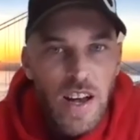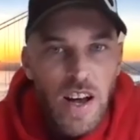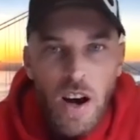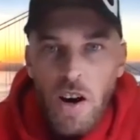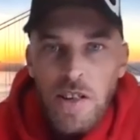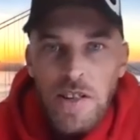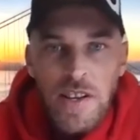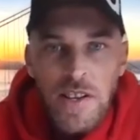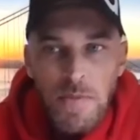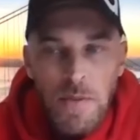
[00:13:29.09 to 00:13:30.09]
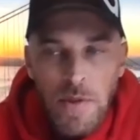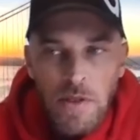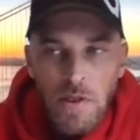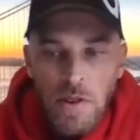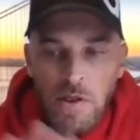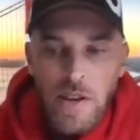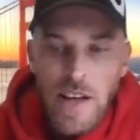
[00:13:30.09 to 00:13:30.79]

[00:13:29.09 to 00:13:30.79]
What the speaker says: All this, people don't look at